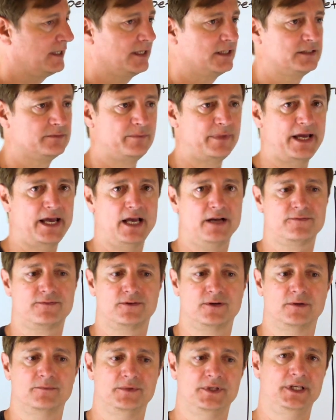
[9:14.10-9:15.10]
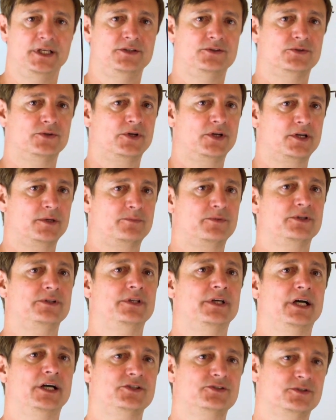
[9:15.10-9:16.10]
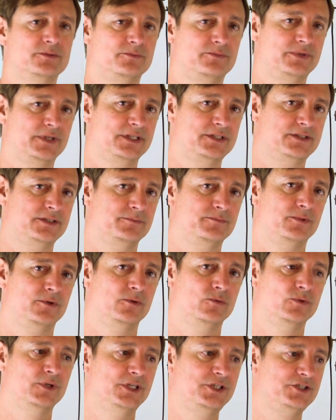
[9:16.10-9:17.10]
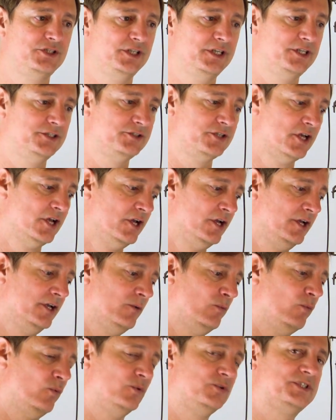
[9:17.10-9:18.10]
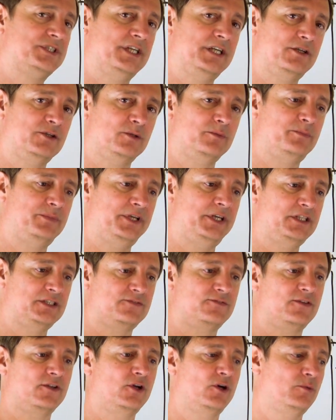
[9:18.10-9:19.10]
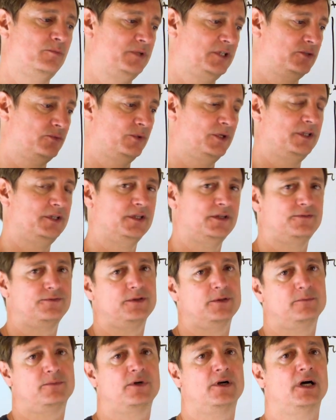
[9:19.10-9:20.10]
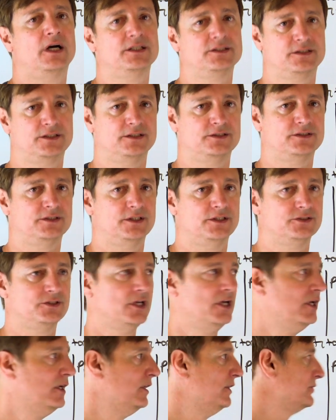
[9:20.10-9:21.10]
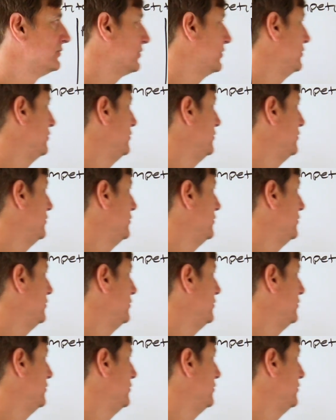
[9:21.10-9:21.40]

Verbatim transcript: comes back from the Toyota production principle, which is single piece flow between different processes. So